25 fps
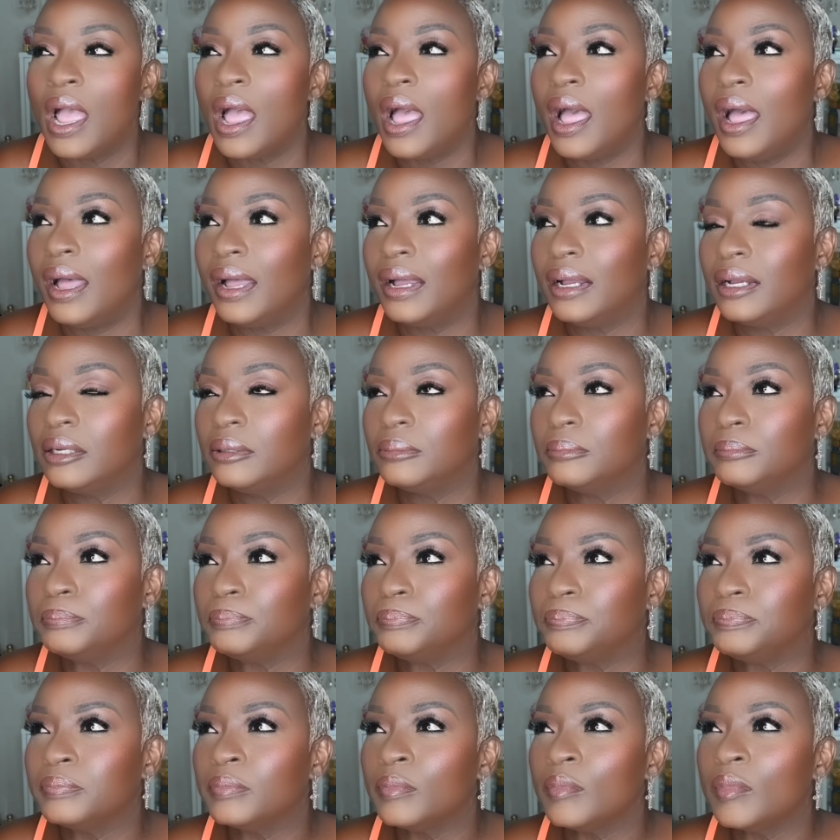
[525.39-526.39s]

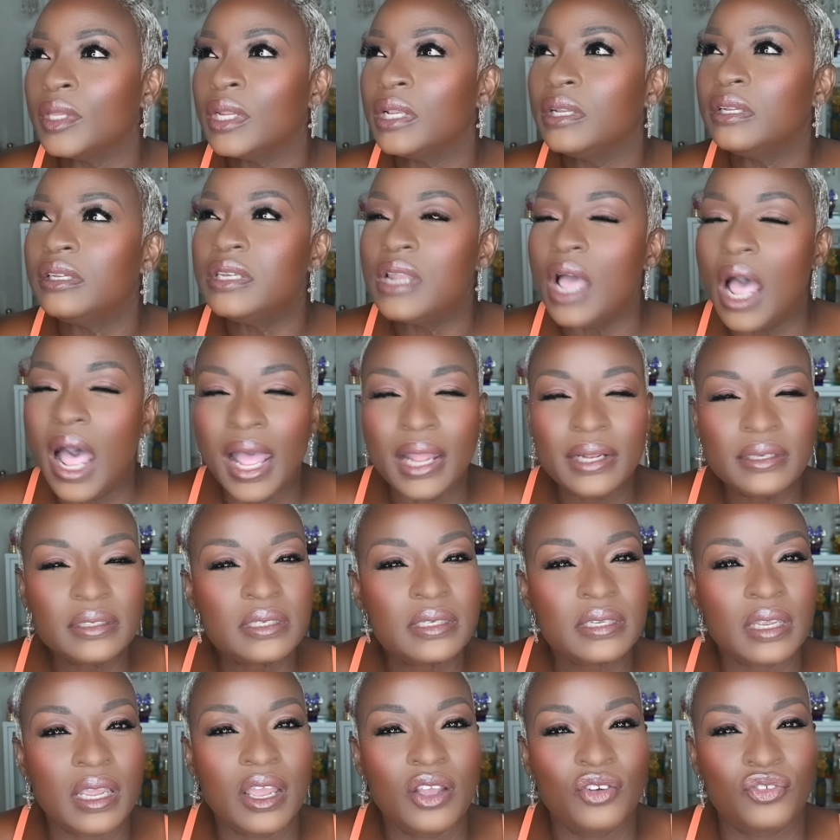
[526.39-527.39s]
Um,
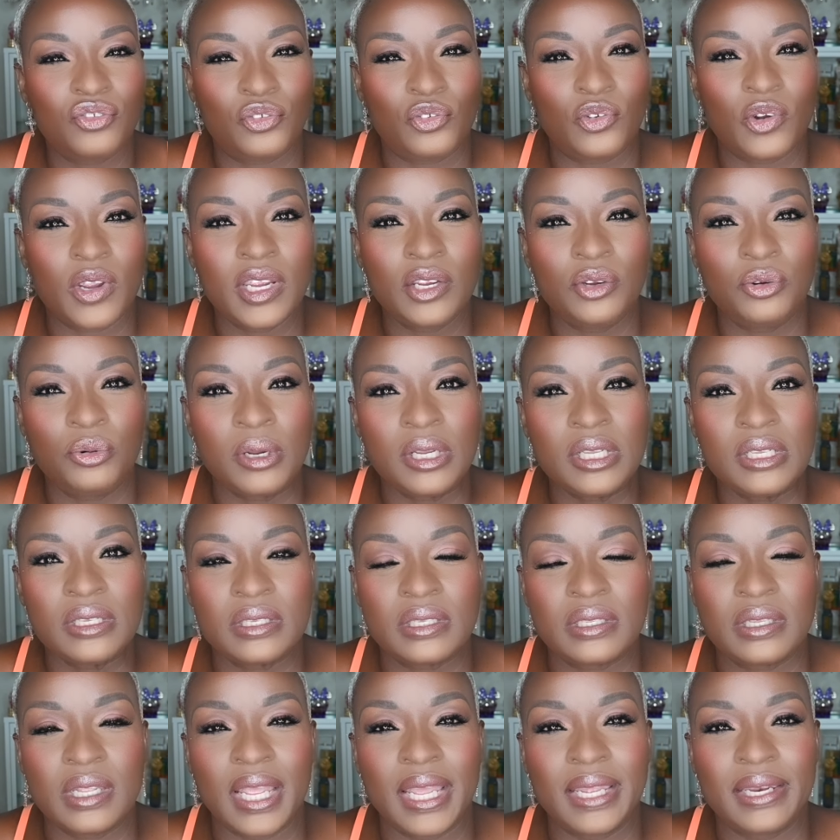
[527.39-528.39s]
not a
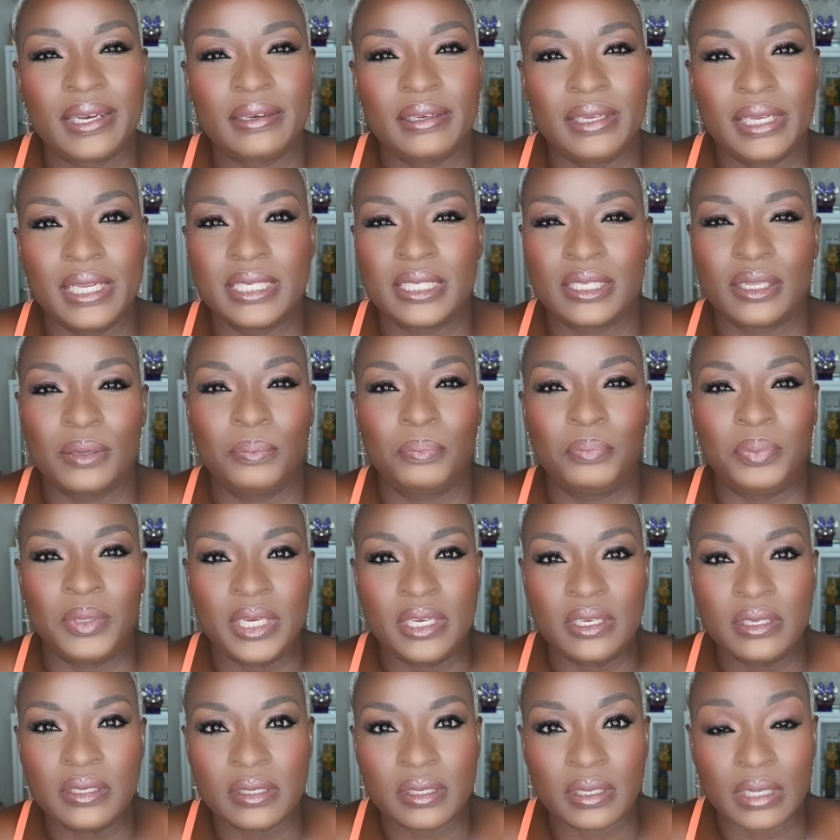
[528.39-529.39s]
fragrance that is a
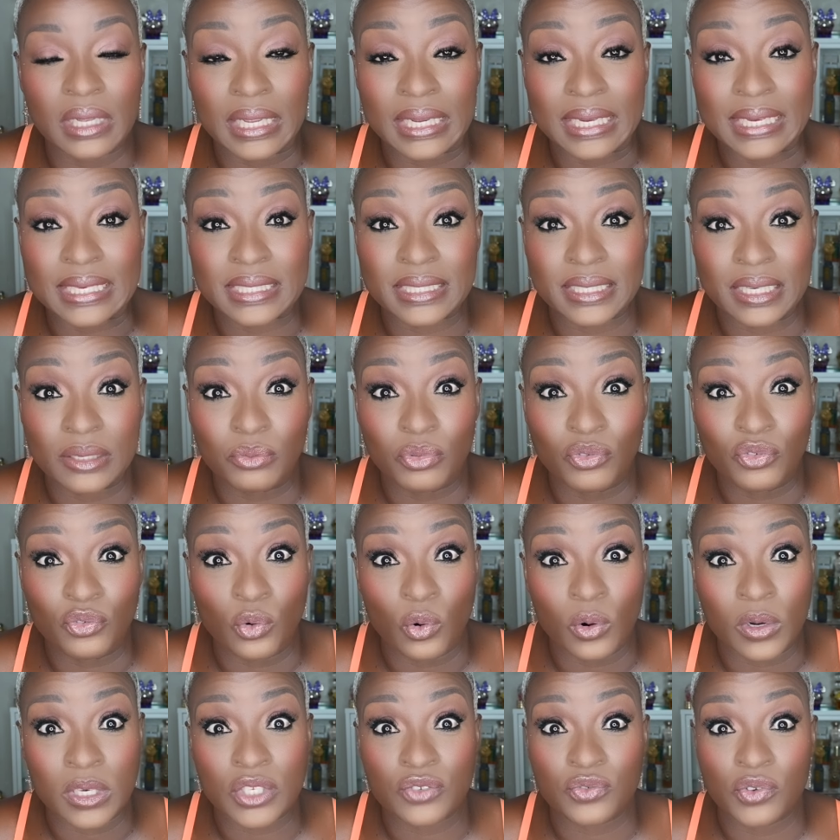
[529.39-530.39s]
beast. Like I said
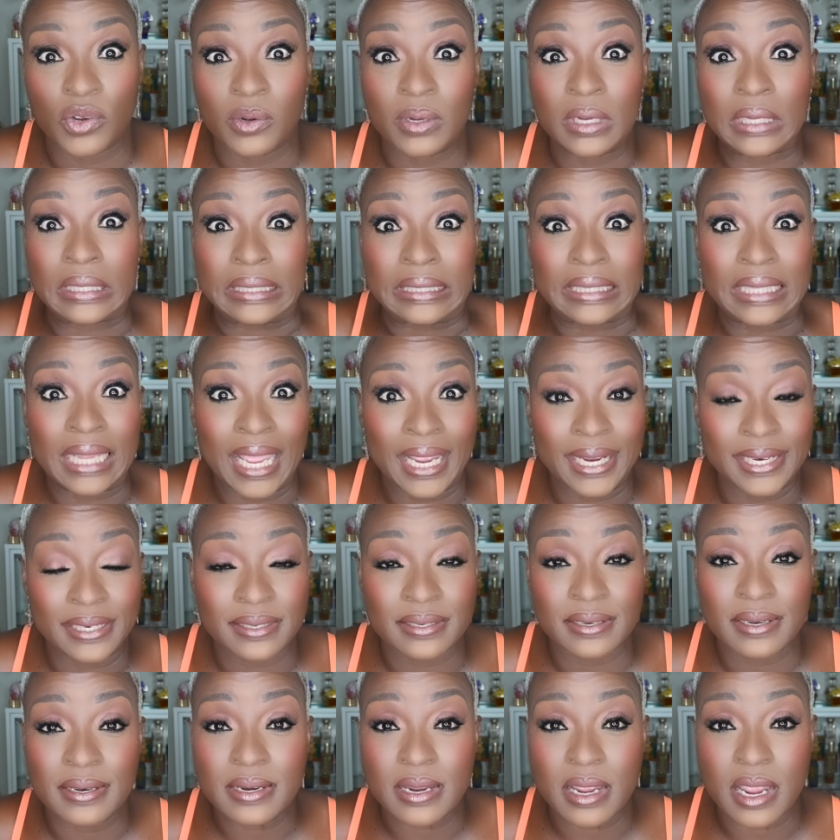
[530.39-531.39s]
before, it's very
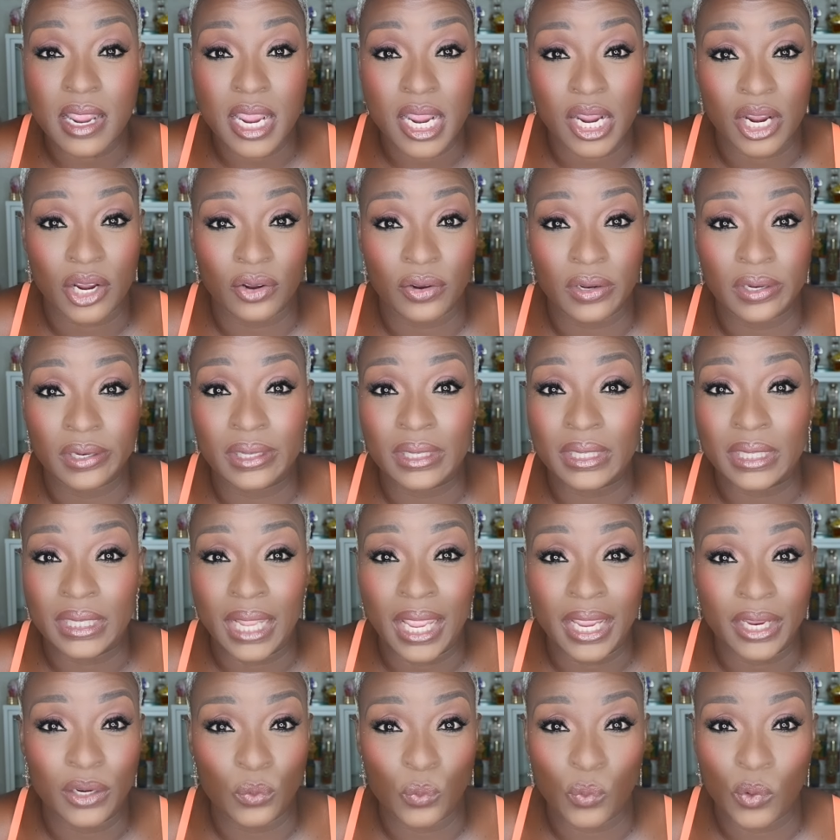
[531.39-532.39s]
light and airy,
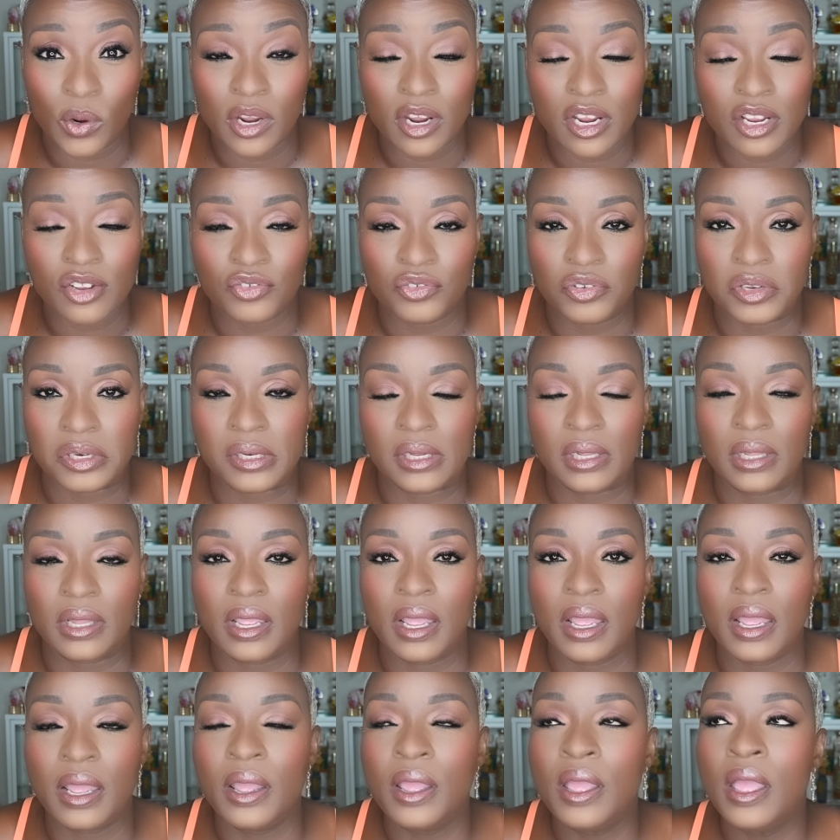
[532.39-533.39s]
light wearing
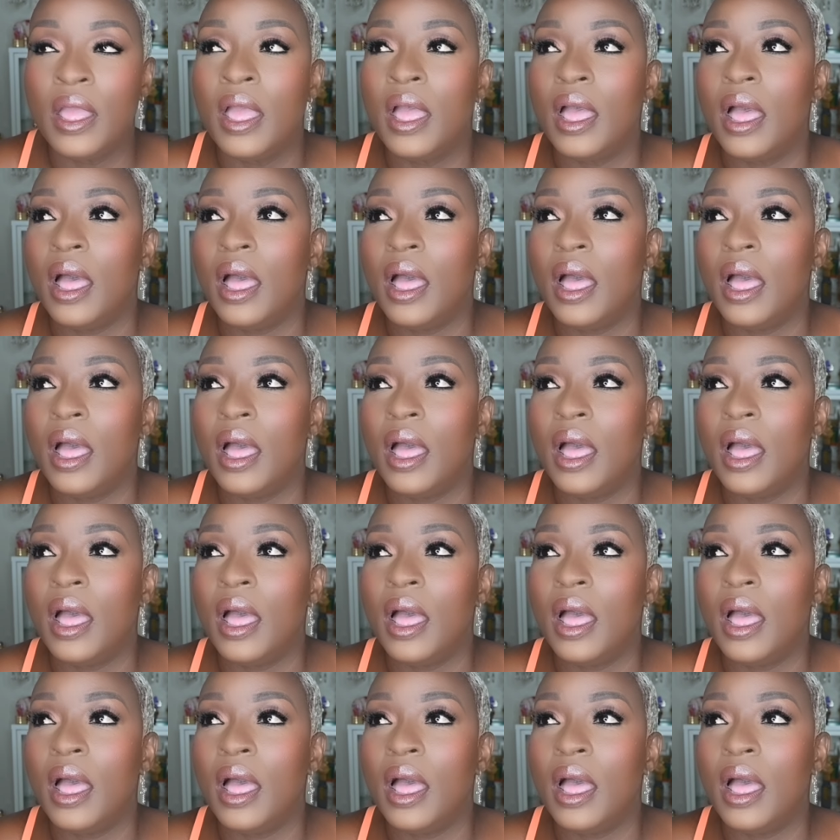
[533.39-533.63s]
vanilla.